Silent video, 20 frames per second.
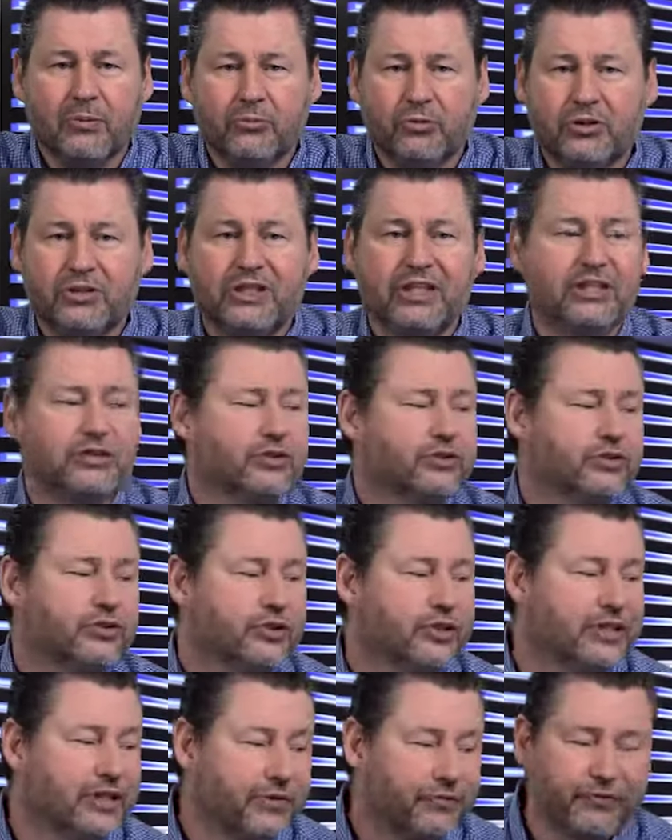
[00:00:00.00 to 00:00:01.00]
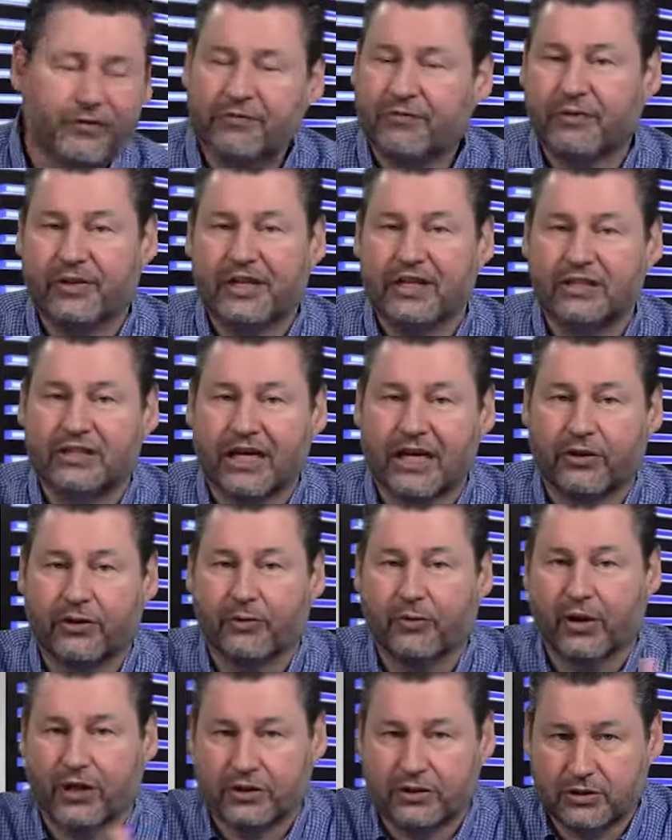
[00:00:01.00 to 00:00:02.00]
Procedures are different from these
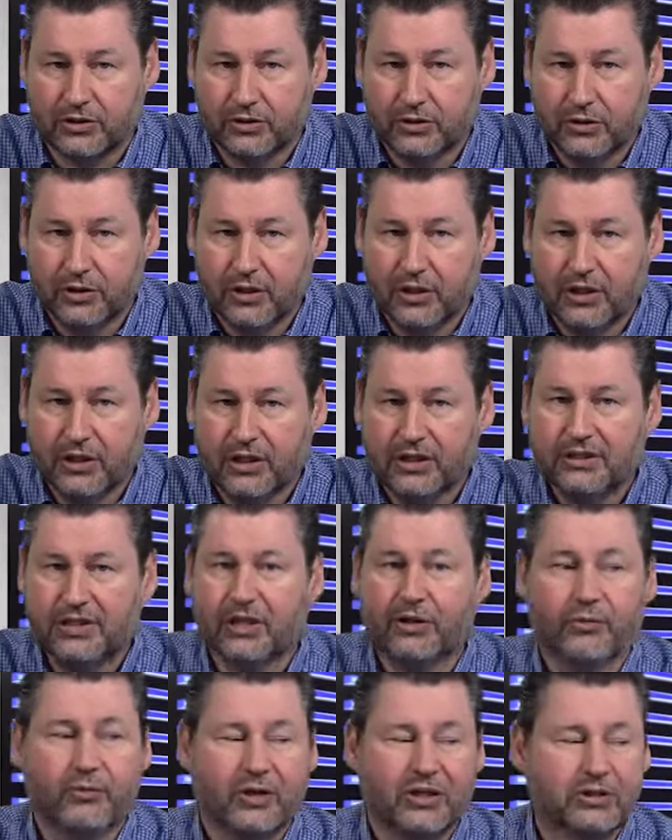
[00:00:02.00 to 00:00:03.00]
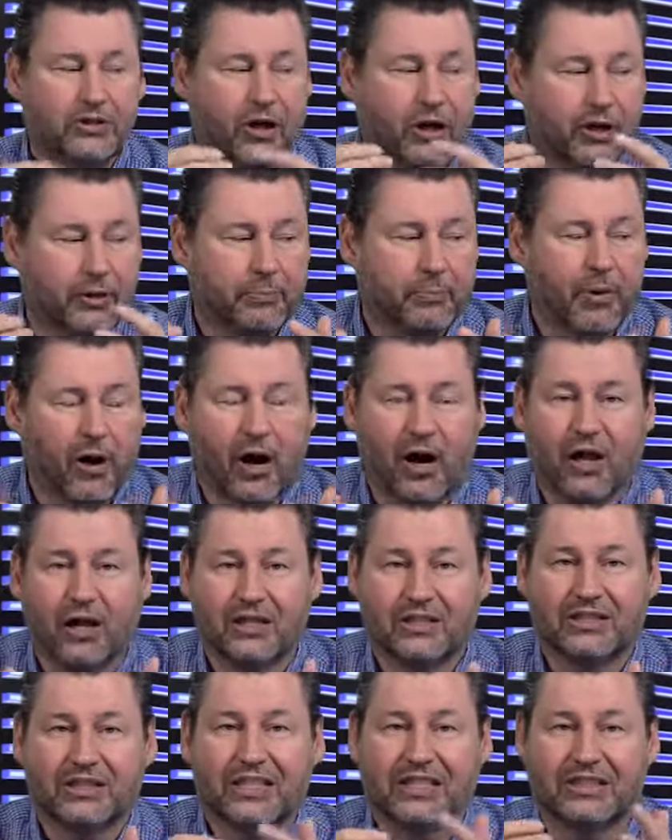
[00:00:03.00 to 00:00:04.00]
other ones. These other ones are
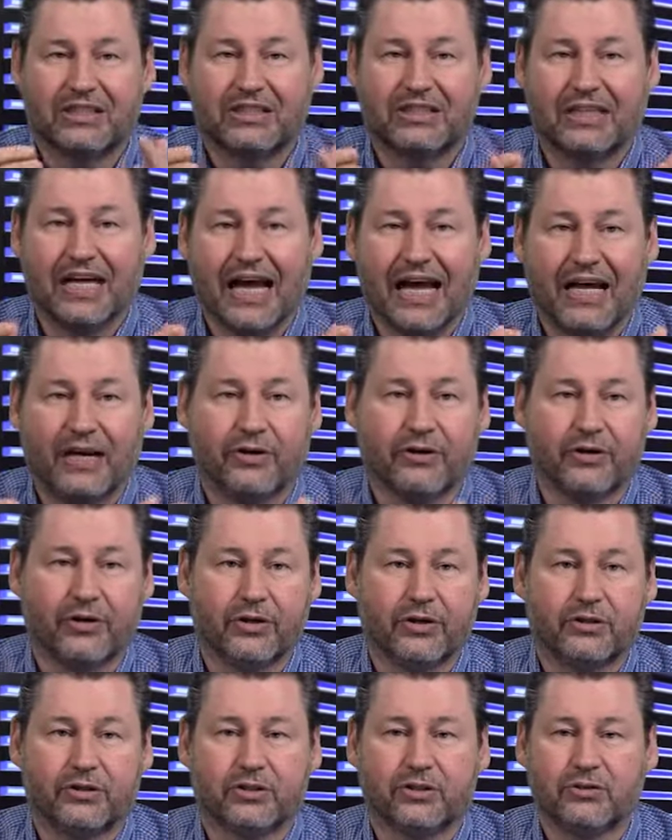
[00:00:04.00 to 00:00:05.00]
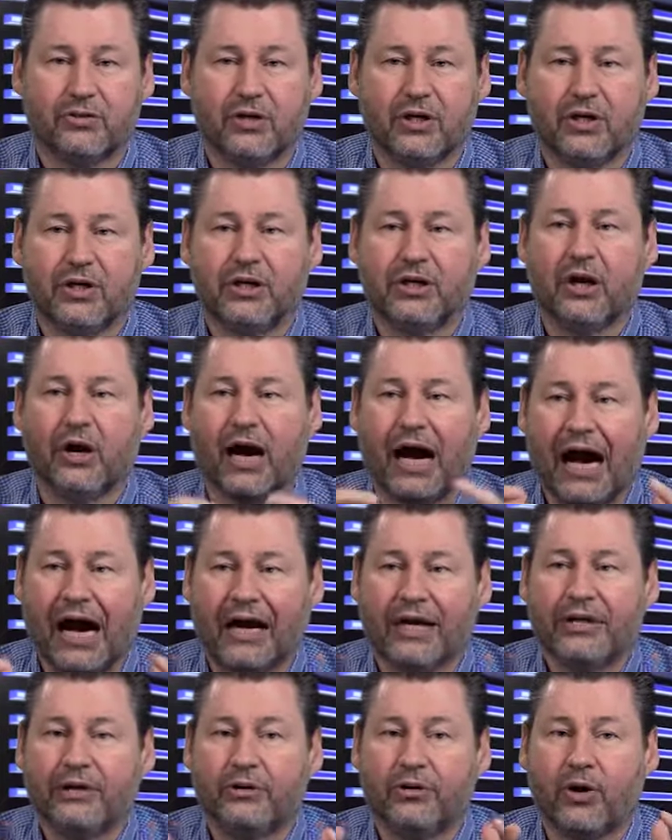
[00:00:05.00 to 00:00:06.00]
policy standards,
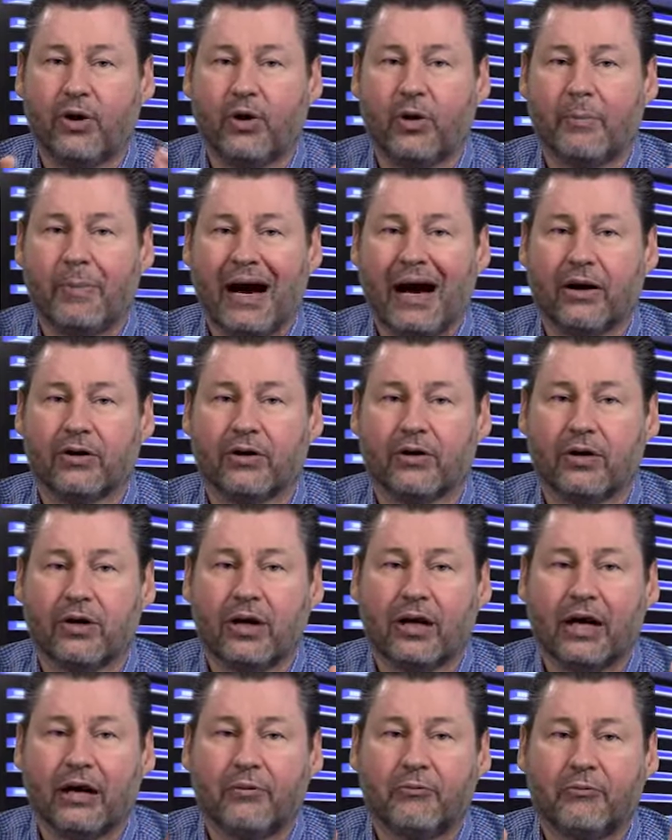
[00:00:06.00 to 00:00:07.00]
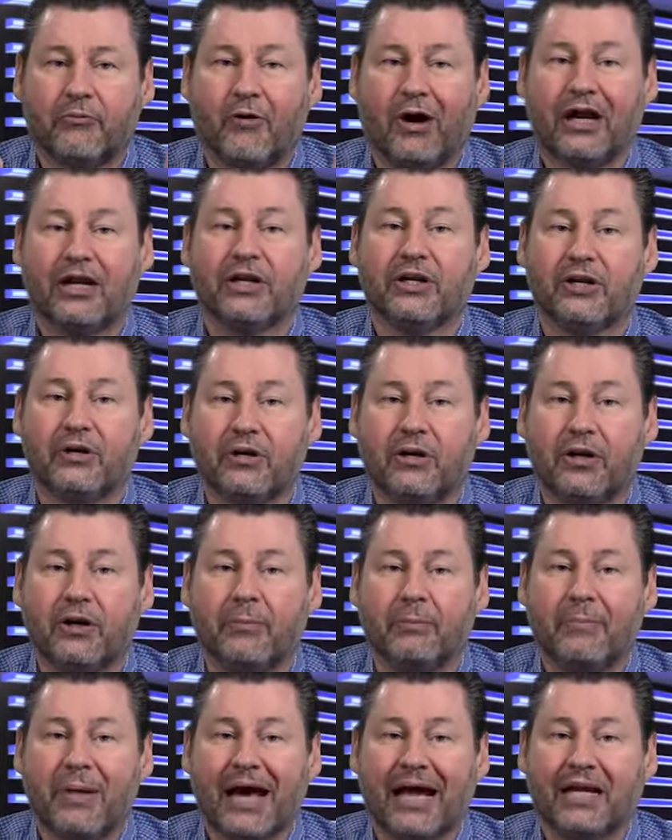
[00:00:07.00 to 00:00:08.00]
how you go about what
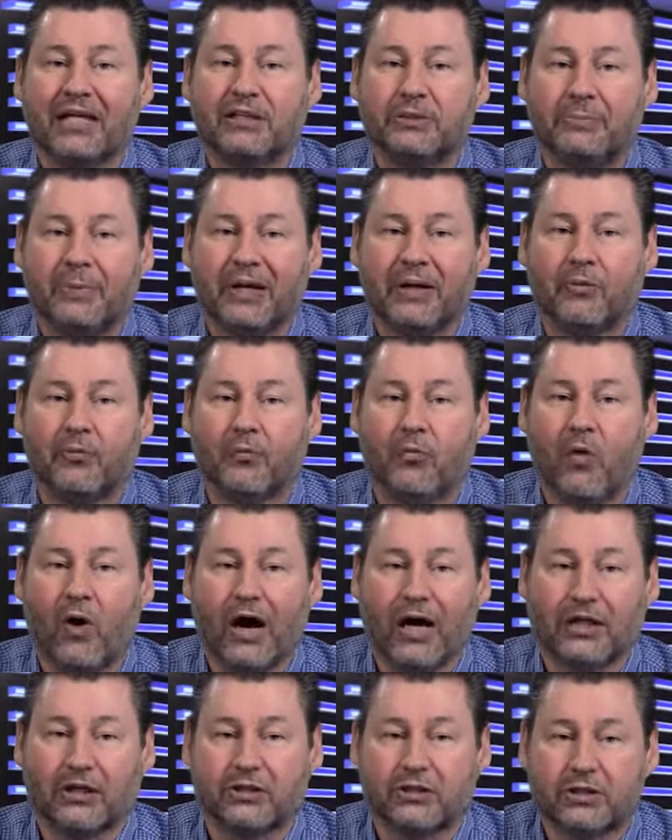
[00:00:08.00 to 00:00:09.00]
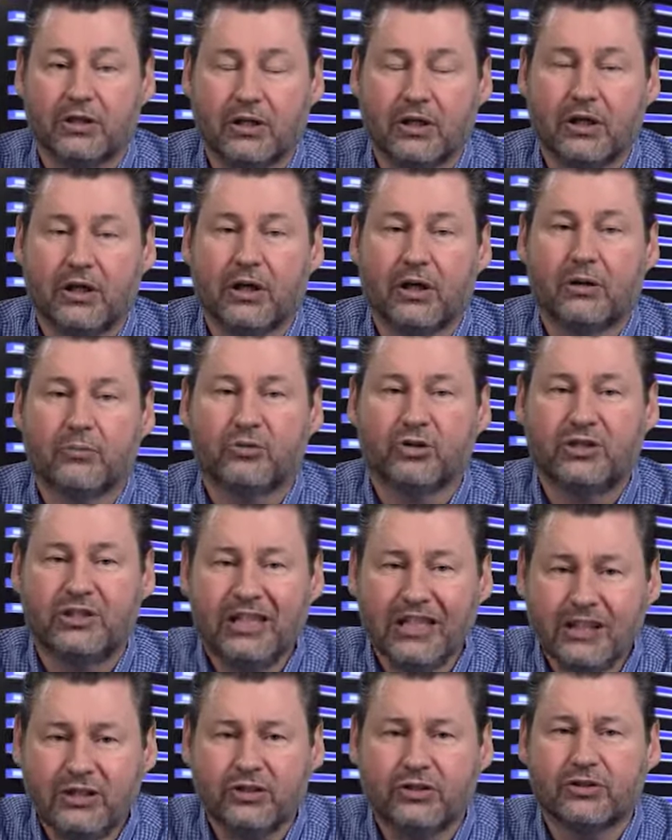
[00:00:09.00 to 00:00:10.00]
management wants.
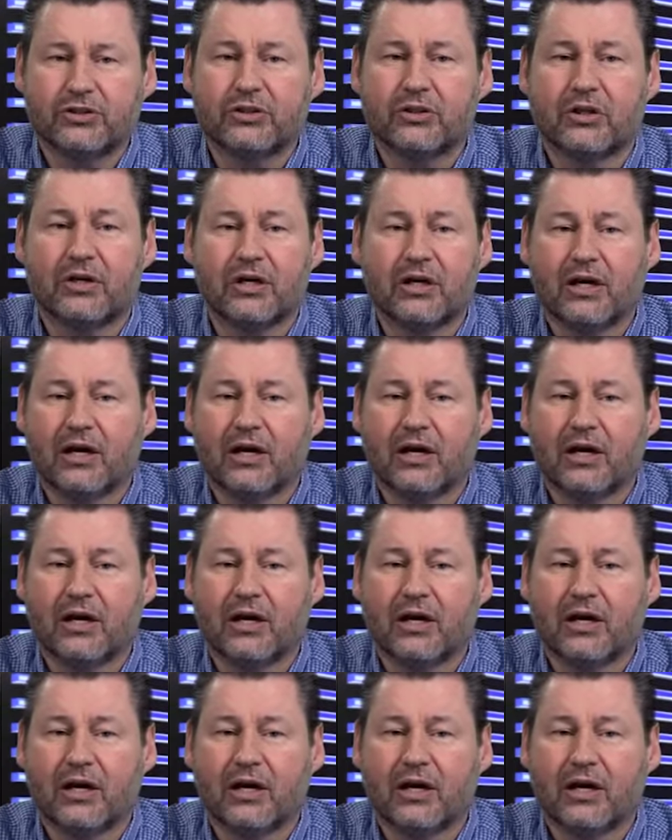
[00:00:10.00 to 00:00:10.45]
Procedures